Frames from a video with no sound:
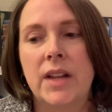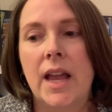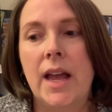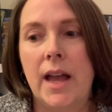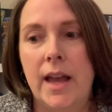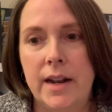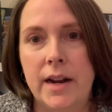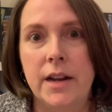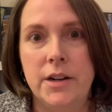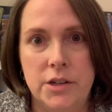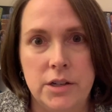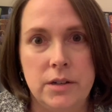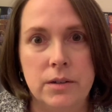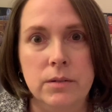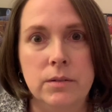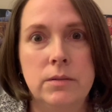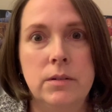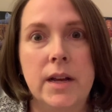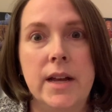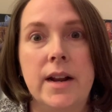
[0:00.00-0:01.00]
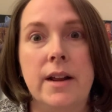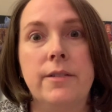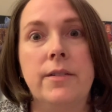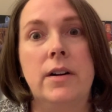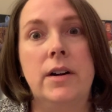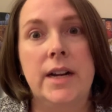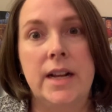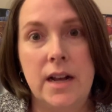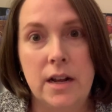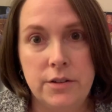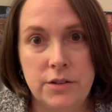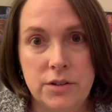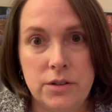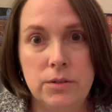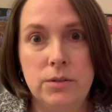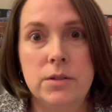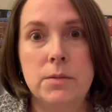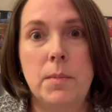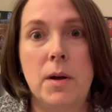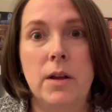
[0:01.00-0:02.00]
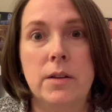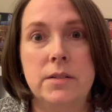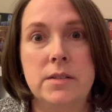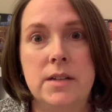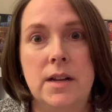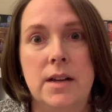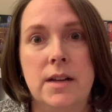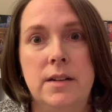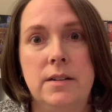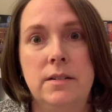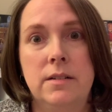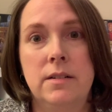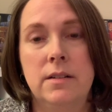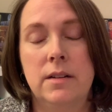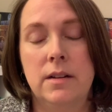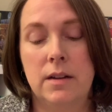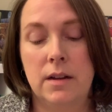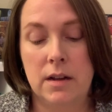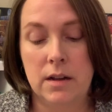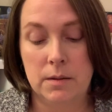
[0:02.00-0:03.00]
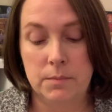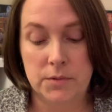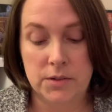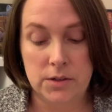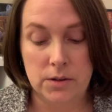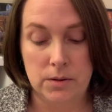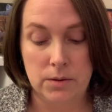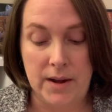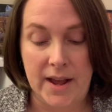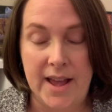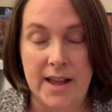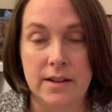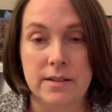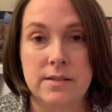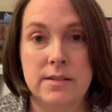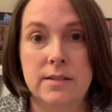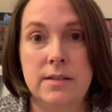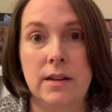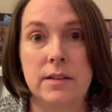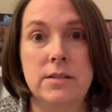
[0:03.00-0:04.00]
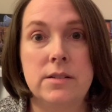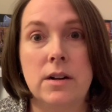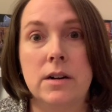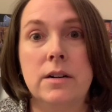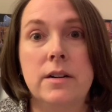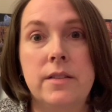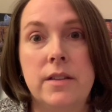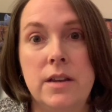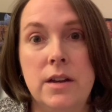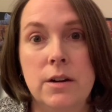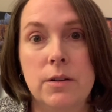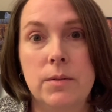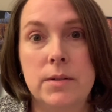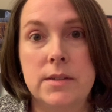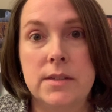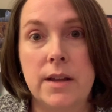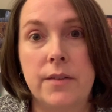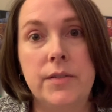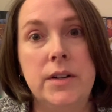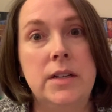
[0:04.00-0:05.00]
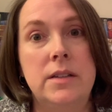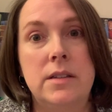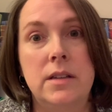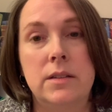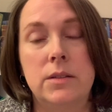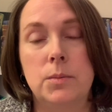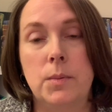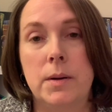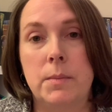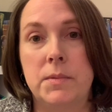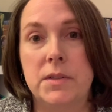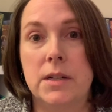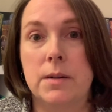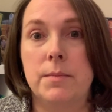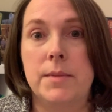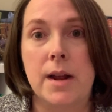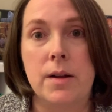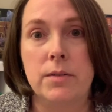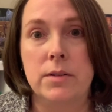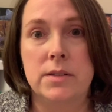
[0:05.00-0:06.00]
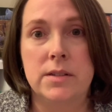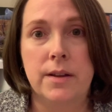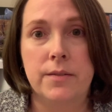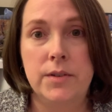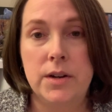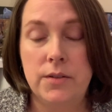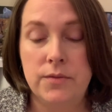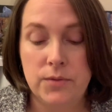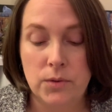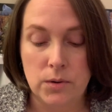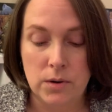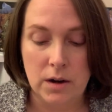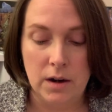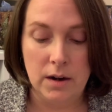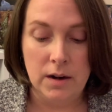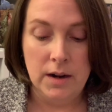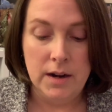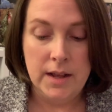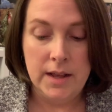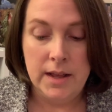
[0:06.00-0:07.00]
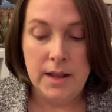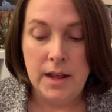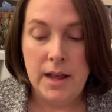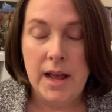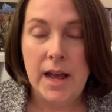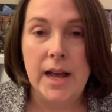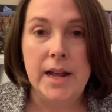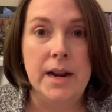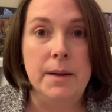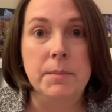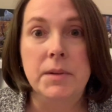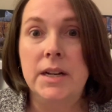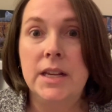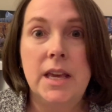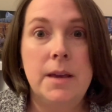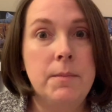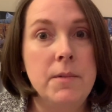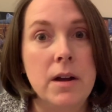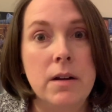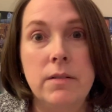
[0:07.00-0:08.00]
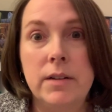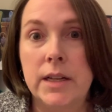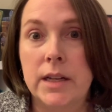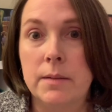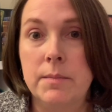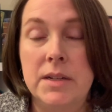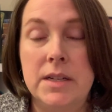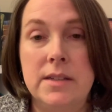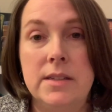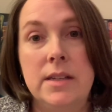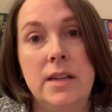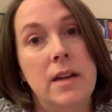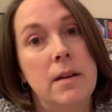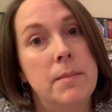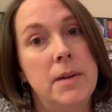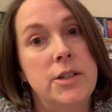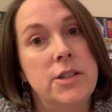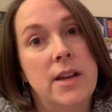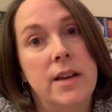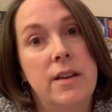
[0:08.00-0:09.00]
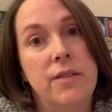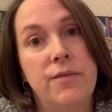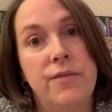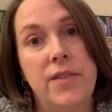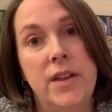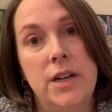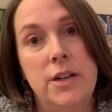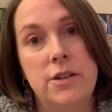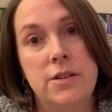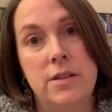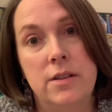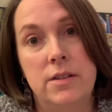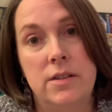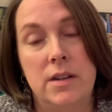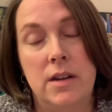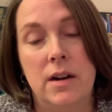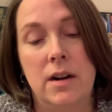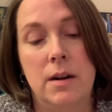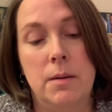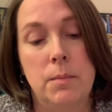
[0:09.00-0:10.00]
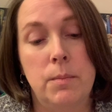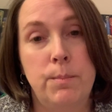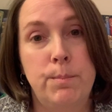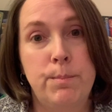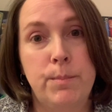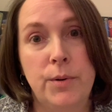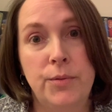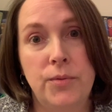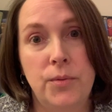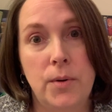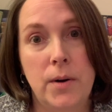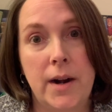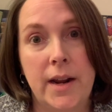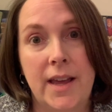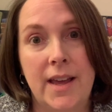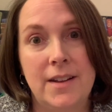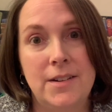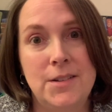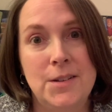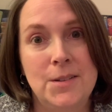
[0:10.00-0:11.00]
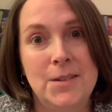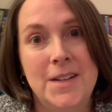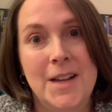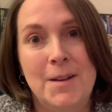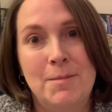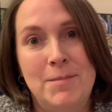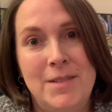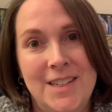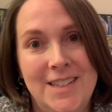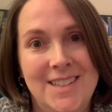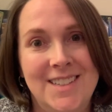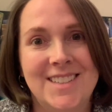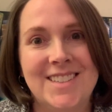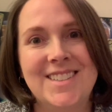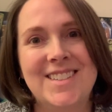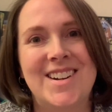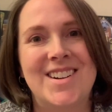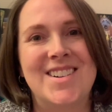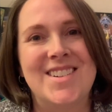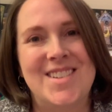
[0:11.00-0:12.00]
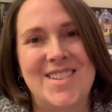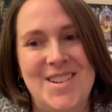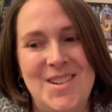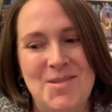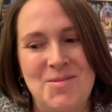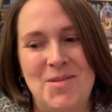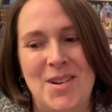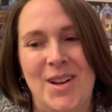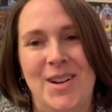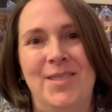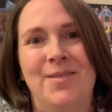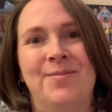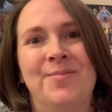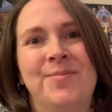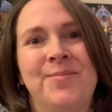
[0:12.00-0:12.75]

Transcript: and I do. And I've already got 2 smalls done. So I started the year with 76 WIPs and I'm down to 74, and I'm going to keep going. I'm going to see how much I can finish this year before I get too tempted to start a new one,